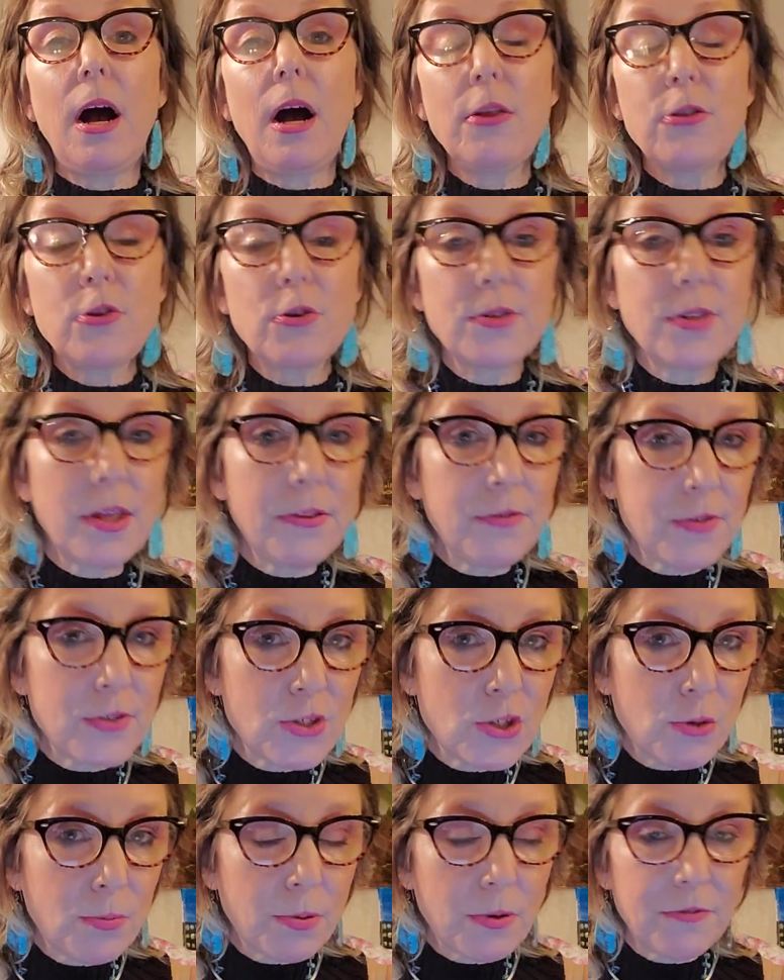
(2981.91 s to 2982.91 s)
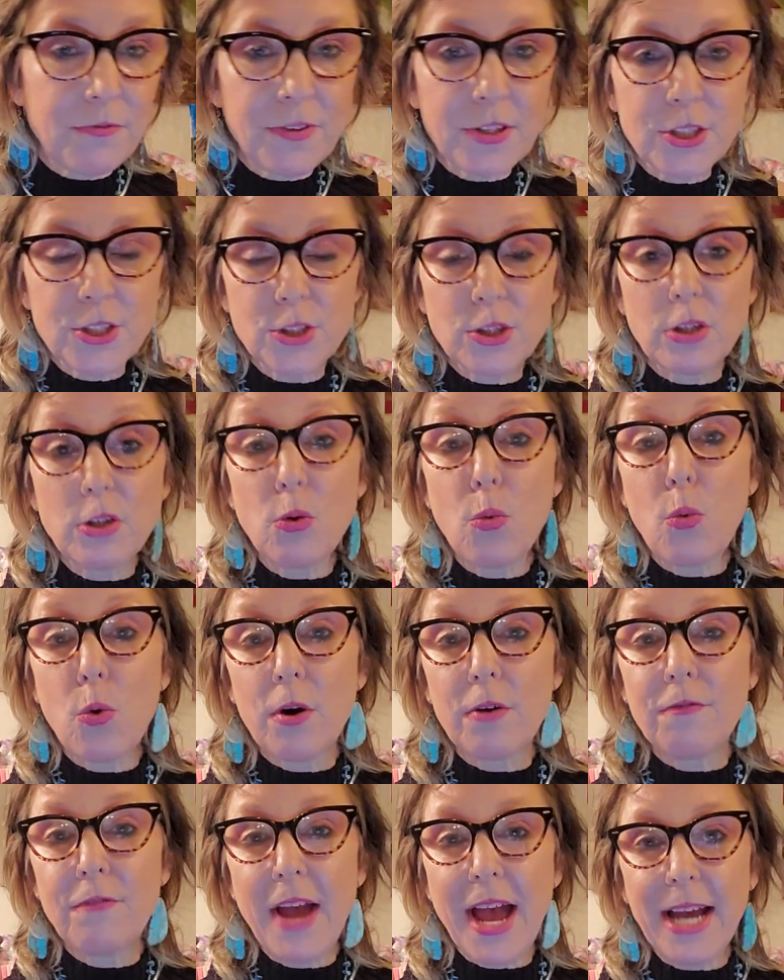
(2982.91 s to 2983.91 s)
other than the superficial
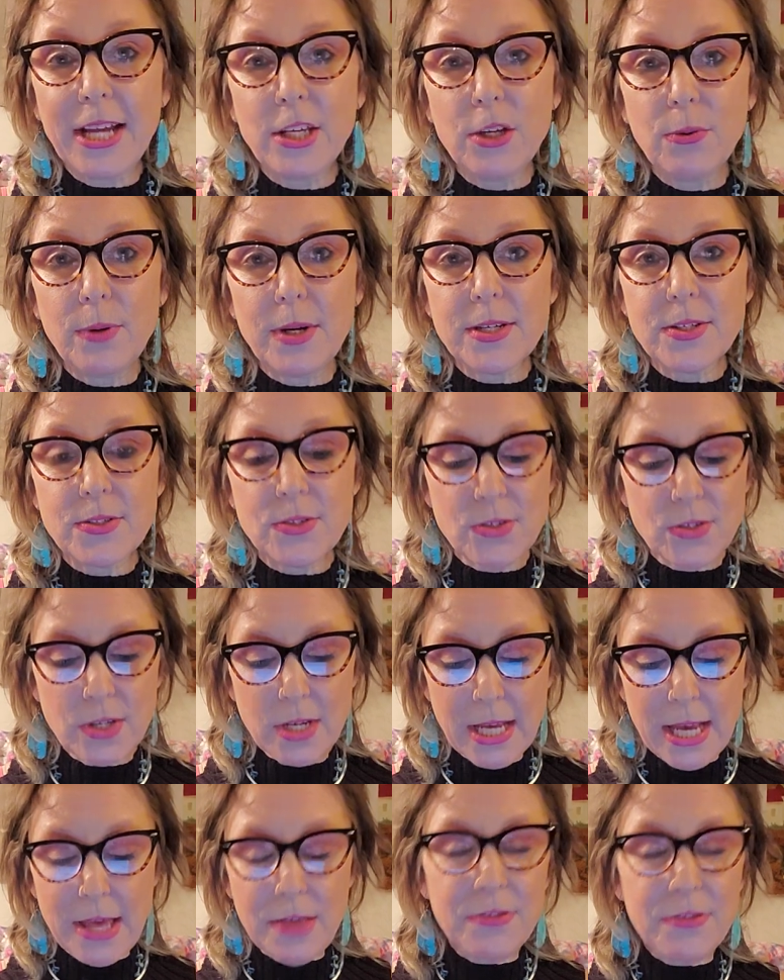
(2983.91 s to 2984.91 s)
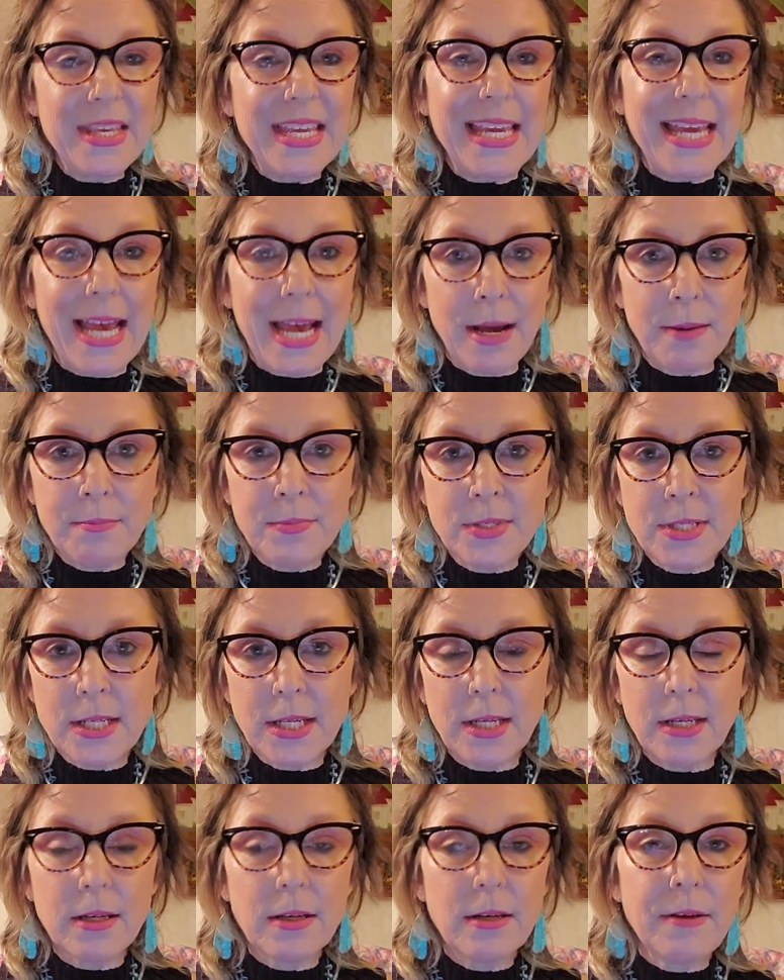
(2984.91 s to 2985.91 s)
or vacuous, the
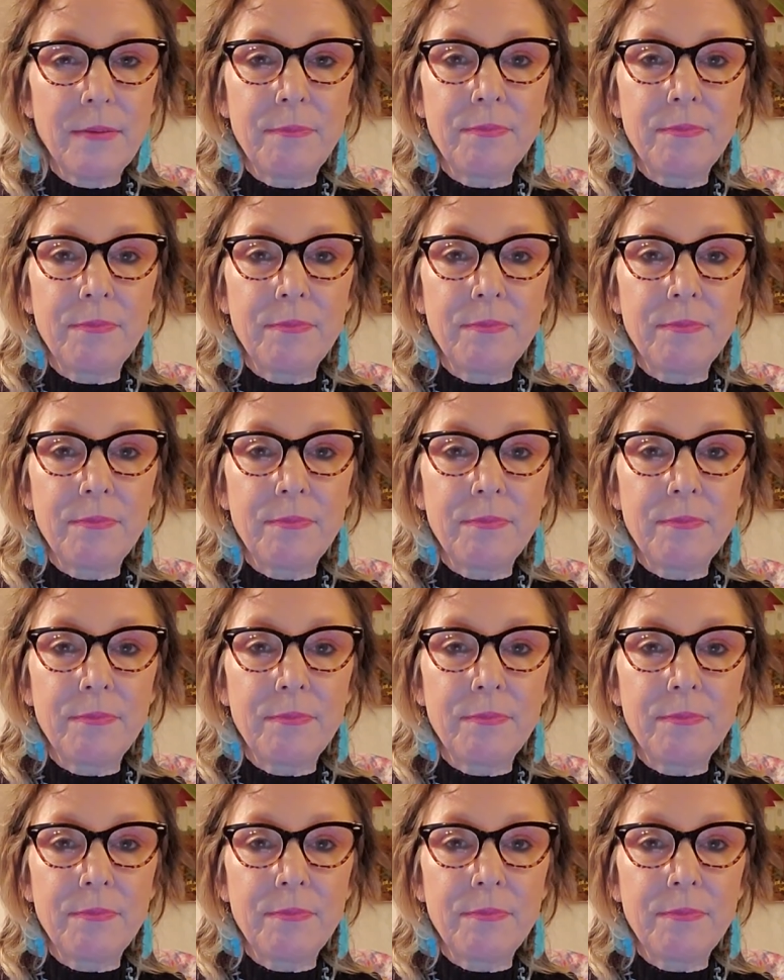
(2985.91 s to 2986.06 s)
empty,